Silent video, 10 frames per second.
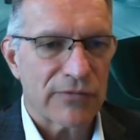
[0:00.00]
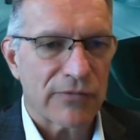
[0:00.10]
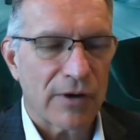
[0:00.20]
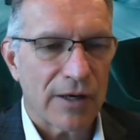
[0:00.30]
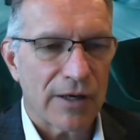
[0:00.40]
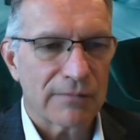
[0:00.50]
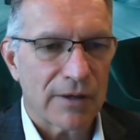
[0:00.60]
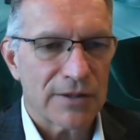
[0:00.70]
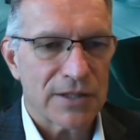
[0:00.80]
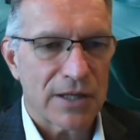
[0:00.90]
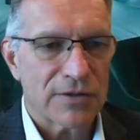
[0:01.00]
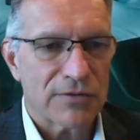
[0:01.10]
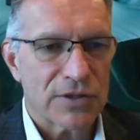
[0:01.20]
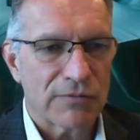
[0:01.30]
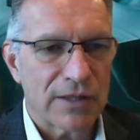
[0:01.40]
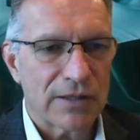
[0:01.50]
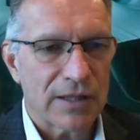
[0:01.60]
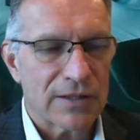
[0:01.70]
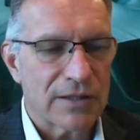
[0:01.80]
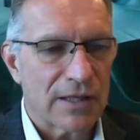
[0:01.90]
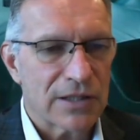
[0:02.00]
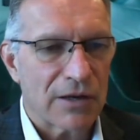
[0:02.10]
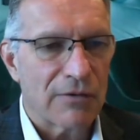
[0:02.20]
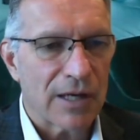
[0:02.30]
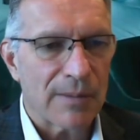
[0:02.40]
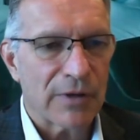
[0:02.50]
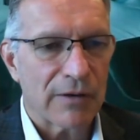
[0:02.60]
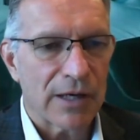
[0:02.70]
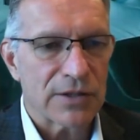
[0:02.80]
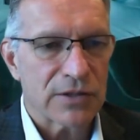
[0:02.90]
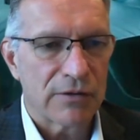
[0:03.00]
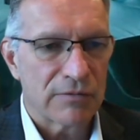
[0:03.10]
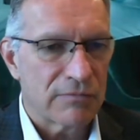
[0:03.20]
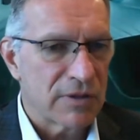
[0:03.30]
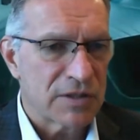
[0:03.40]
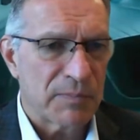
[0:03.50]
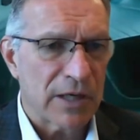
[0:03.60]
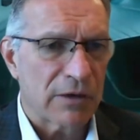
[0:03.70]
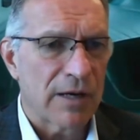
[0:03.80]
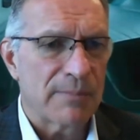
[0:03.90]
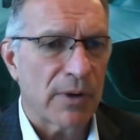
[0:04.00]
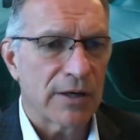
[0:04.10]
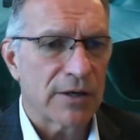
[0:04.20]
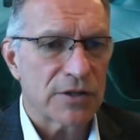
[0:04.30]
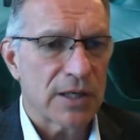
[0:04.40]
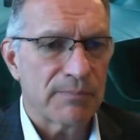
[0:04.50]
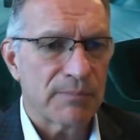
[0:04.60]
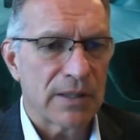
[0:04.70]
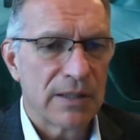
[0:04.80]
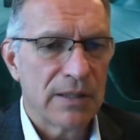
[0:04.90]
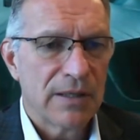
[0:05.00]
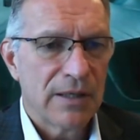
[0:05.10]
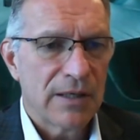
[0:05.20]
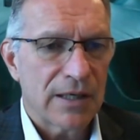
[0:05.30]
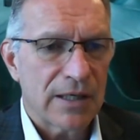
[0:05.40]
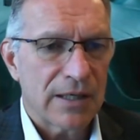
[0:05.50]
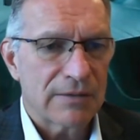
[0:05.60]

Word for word: for our our sensor suite that that's going up there on it. So it's been a great partnership, and uh,